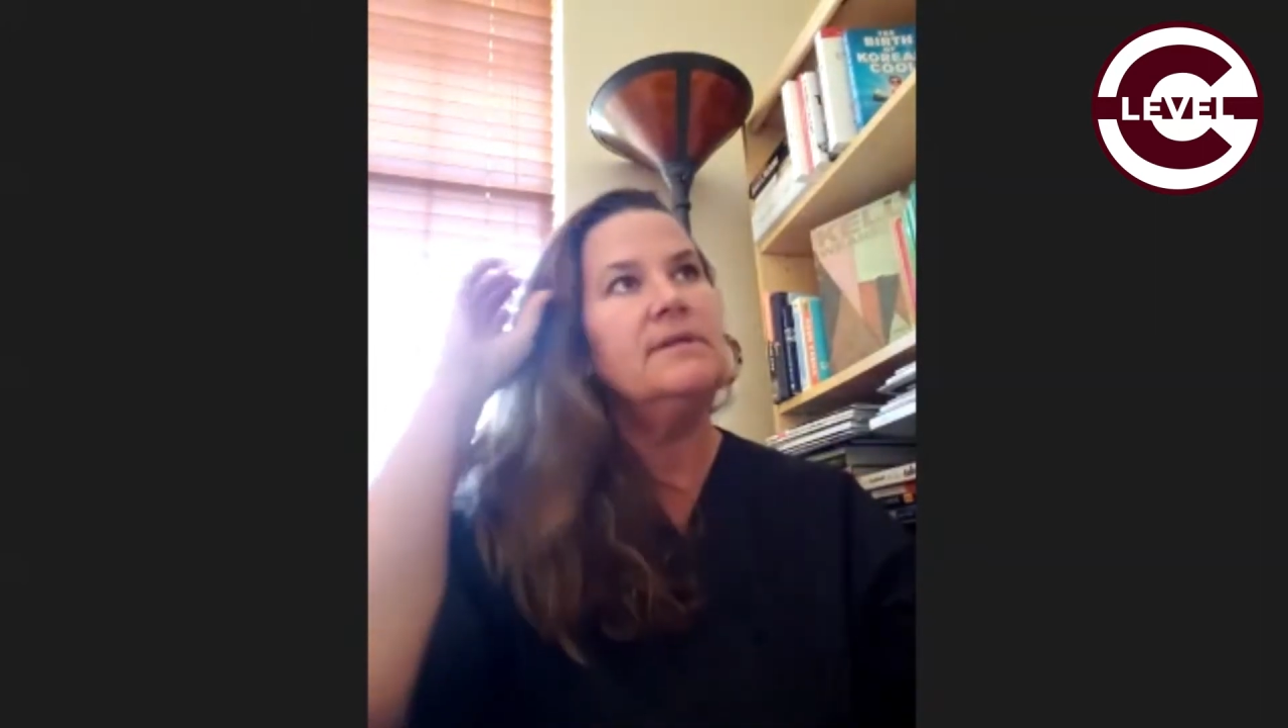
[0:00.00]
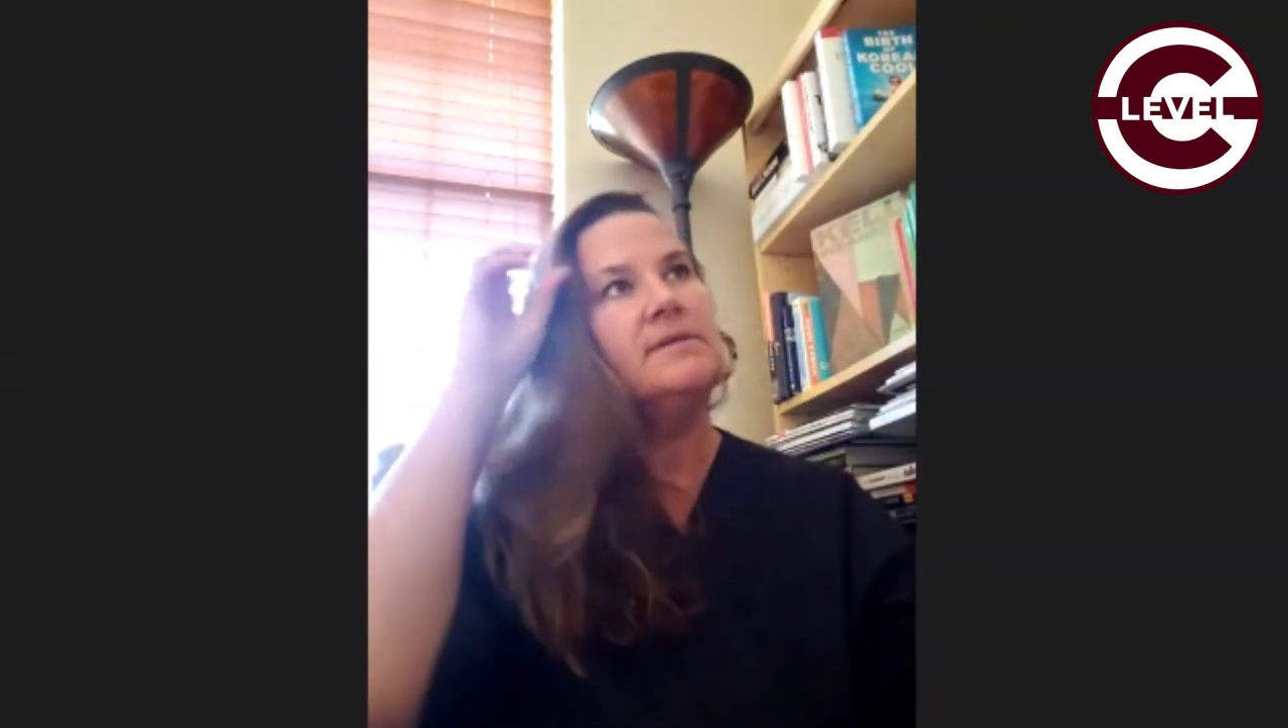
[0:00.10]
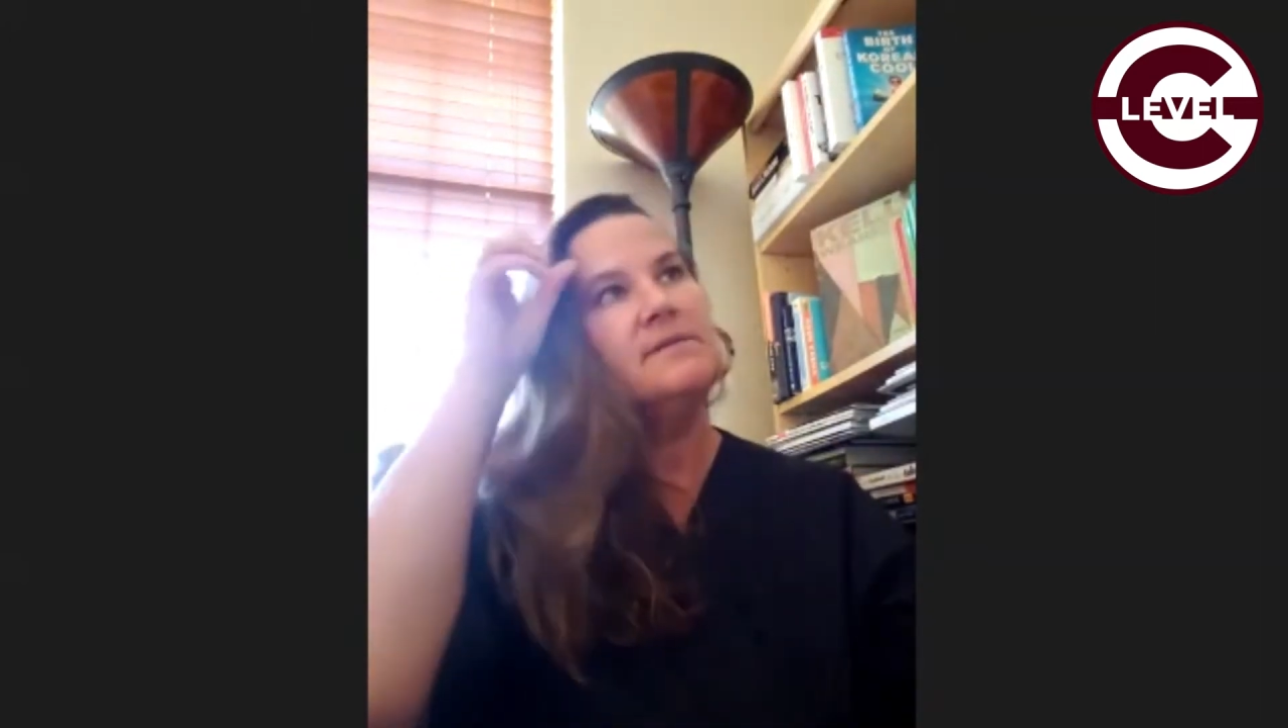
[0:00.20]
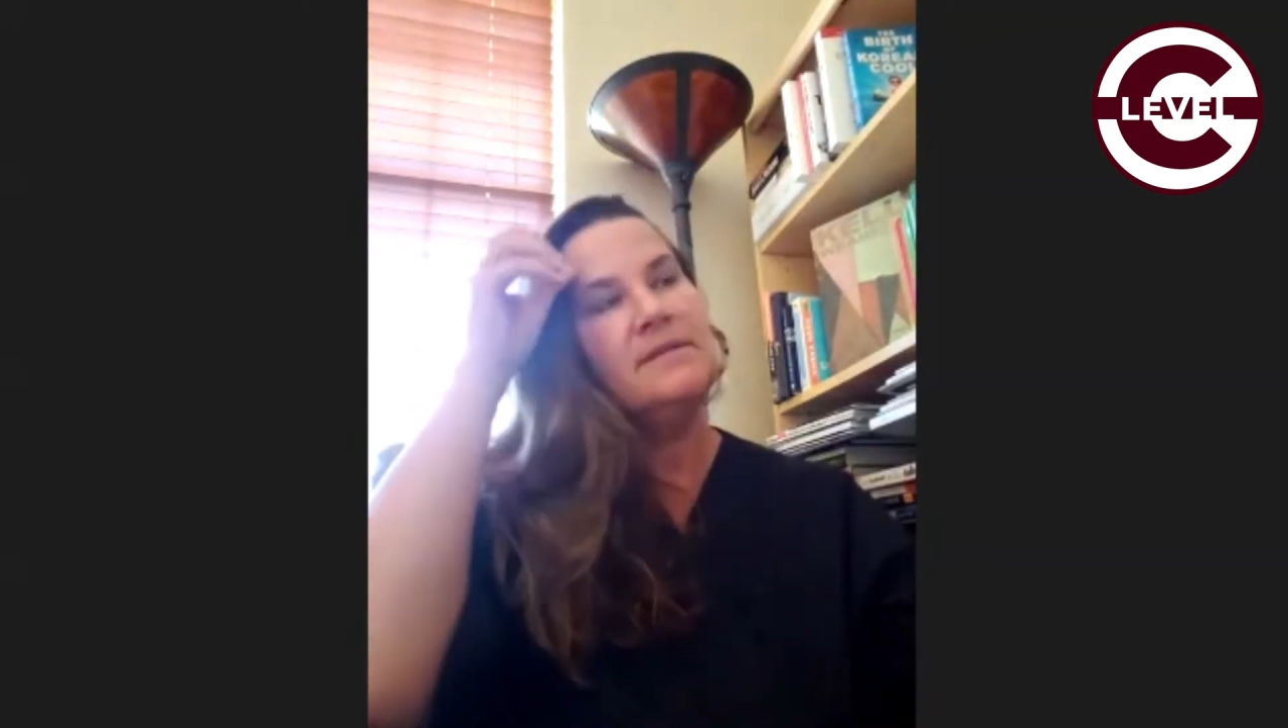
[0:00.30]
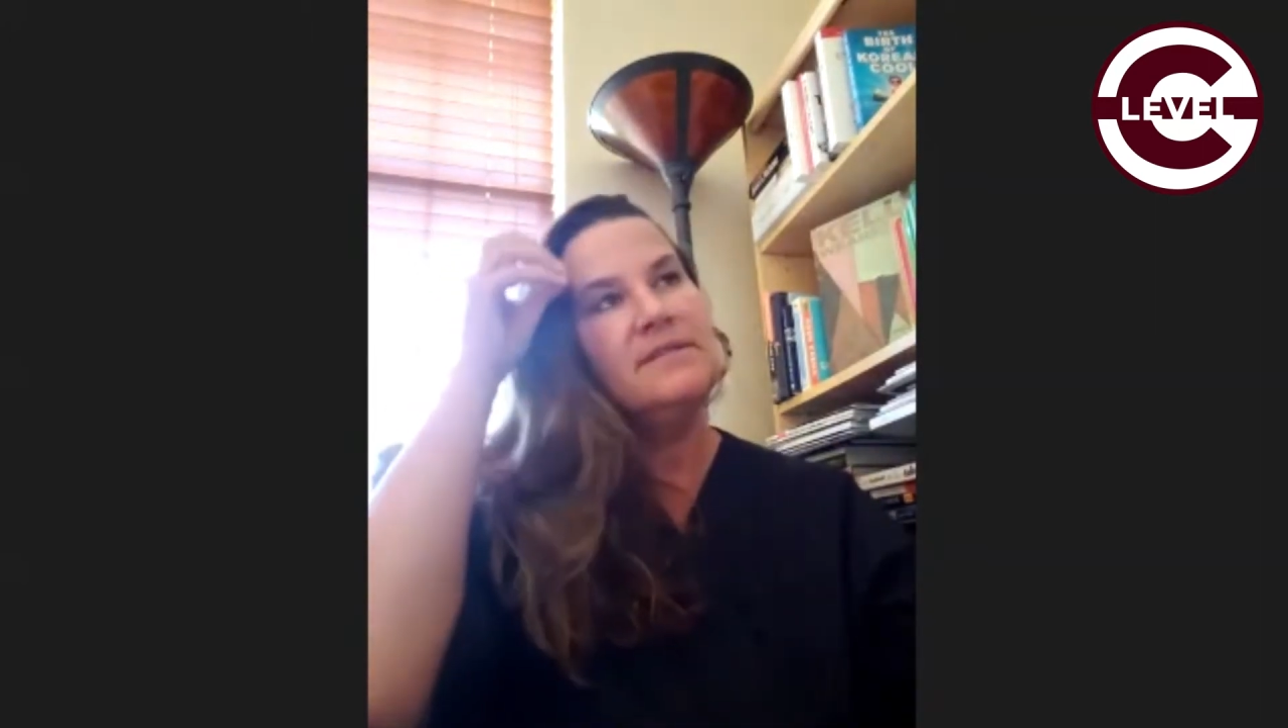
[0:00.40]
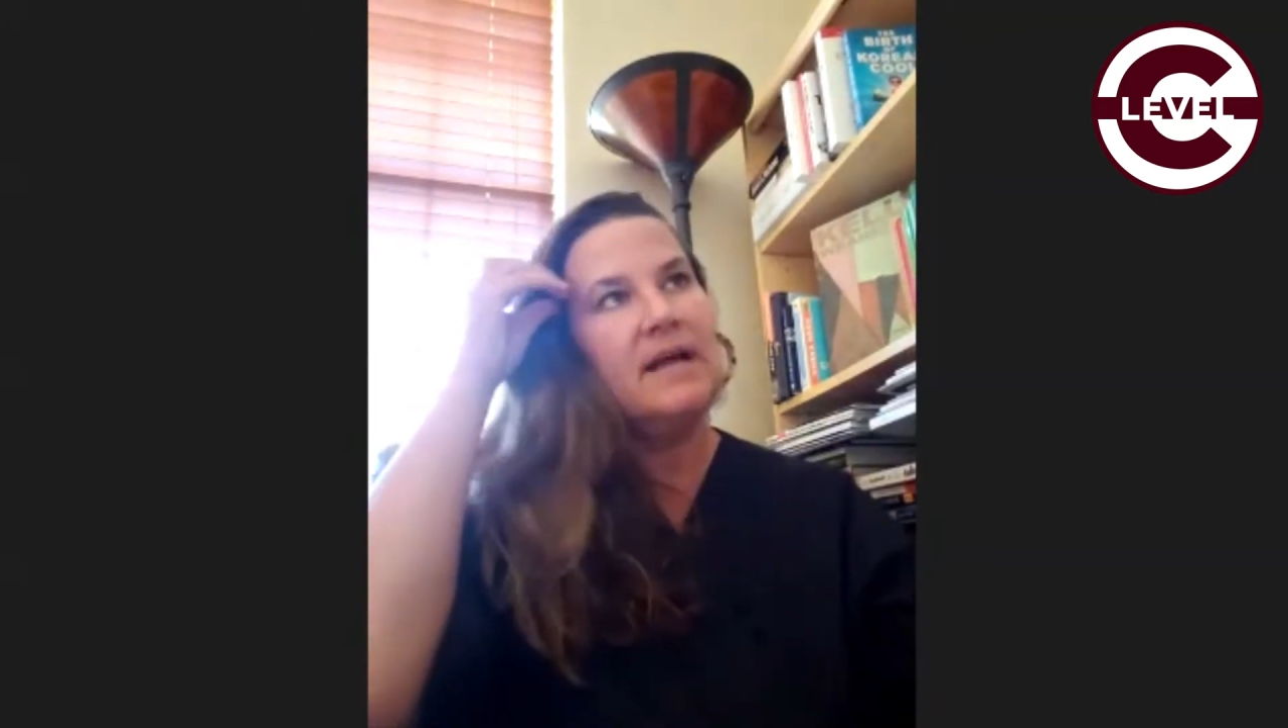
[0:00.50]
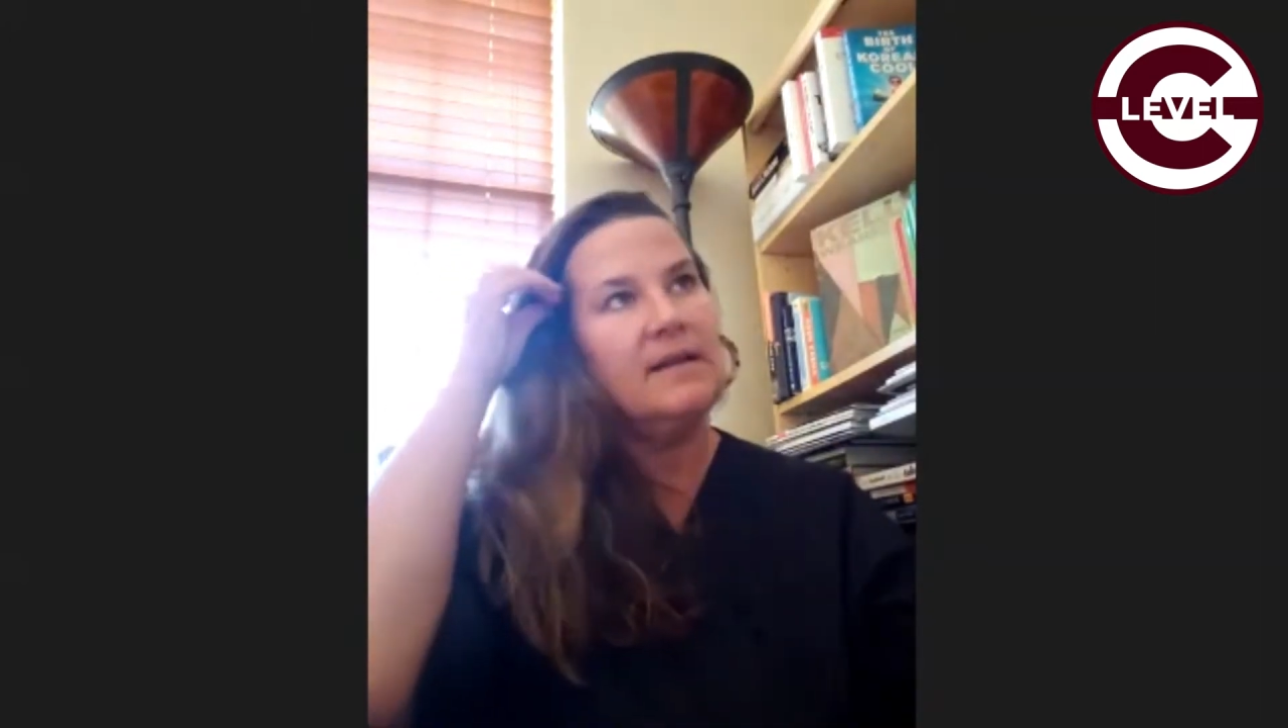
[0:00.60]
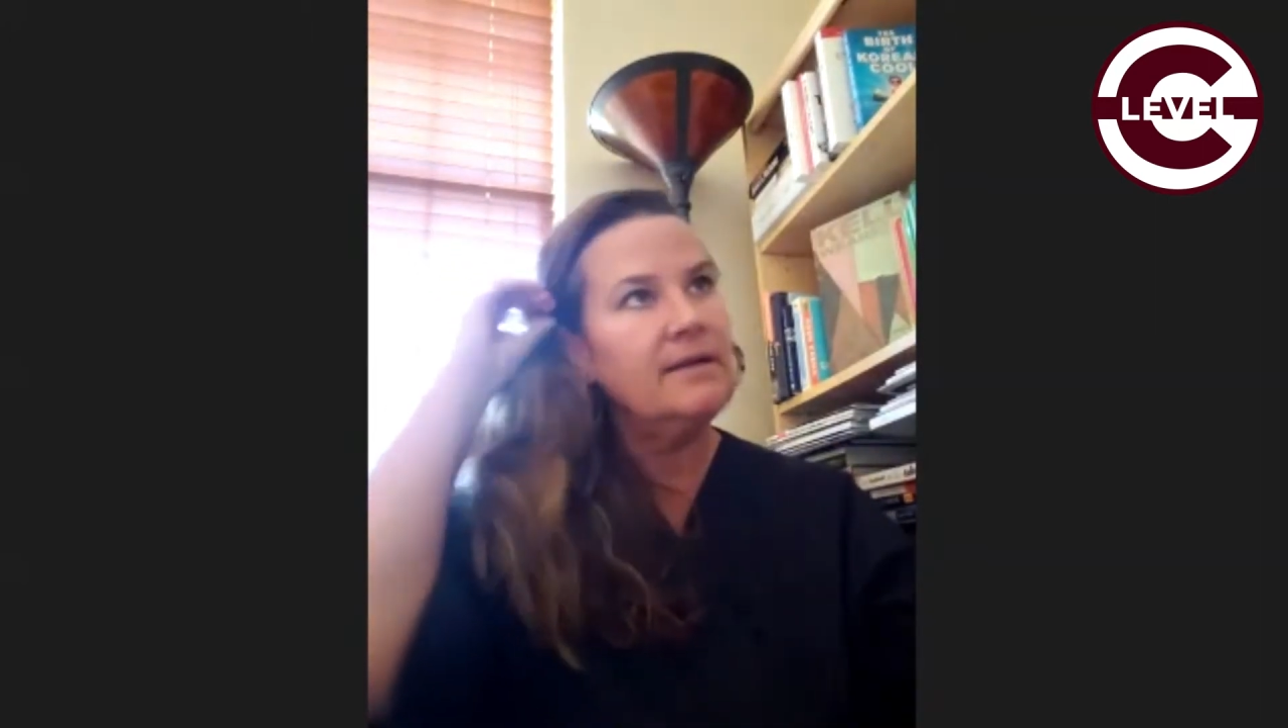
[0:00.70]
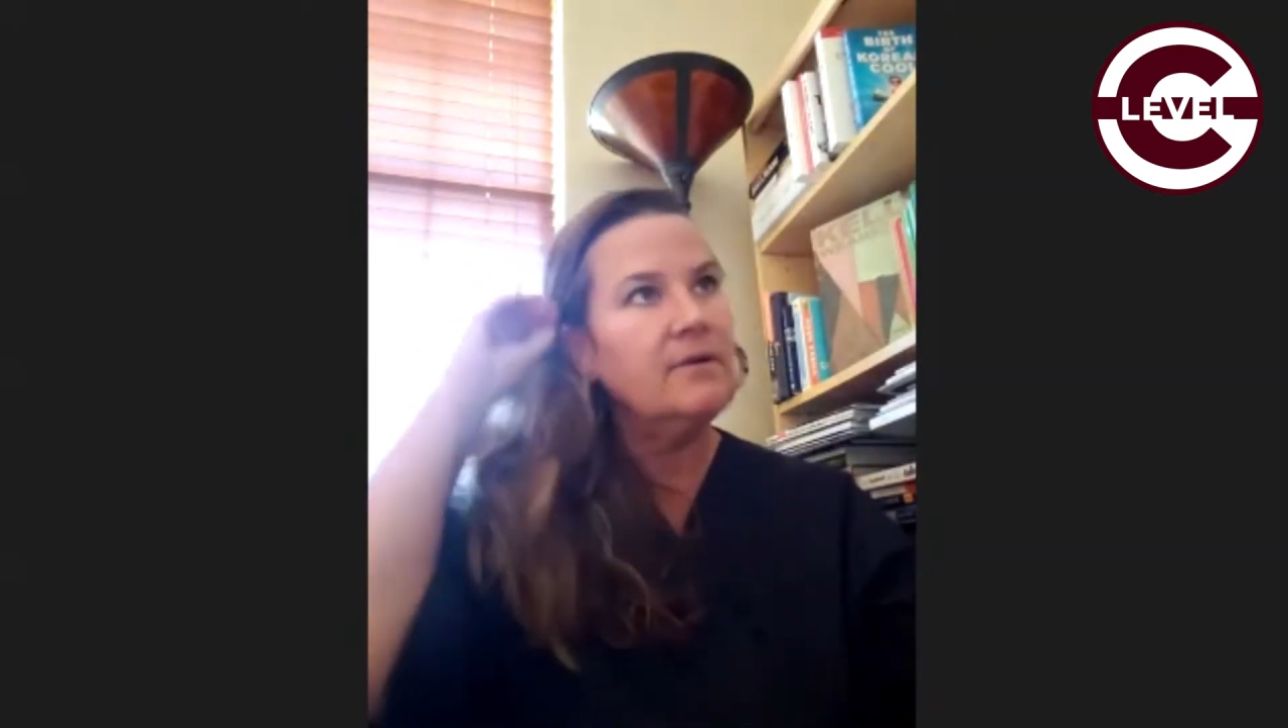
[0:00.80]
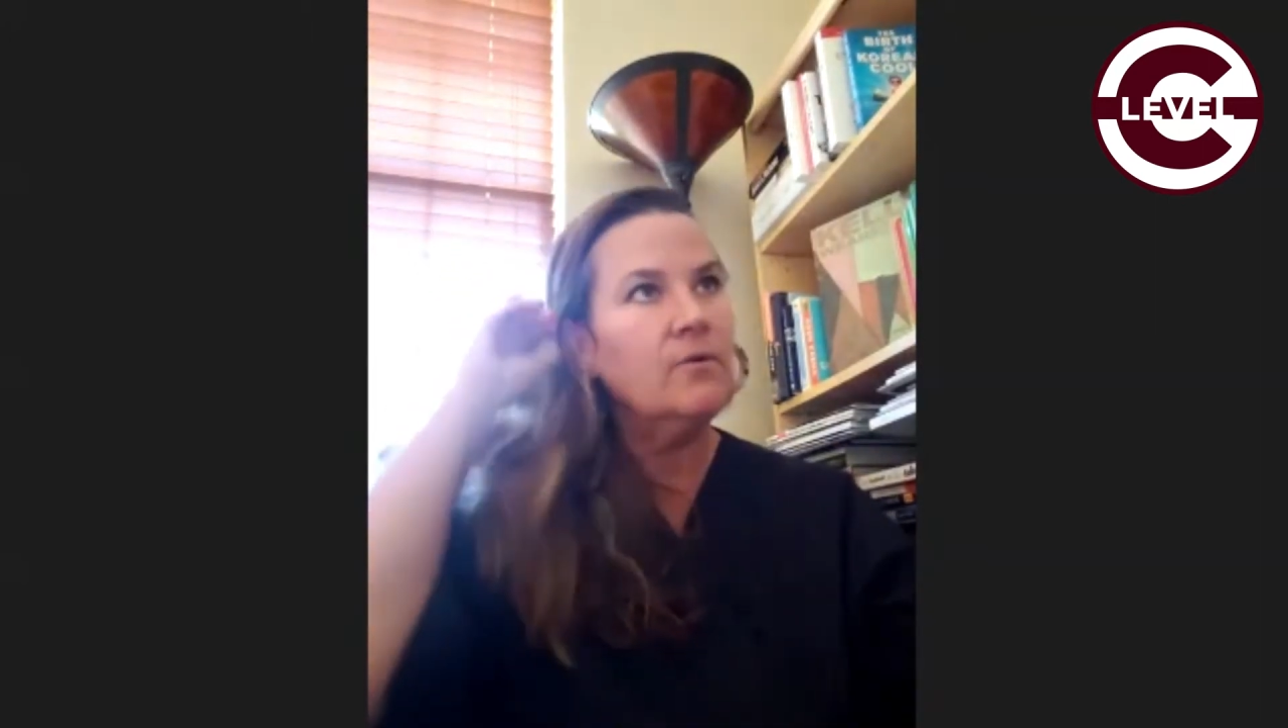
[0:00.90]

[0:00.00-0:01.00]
is a talent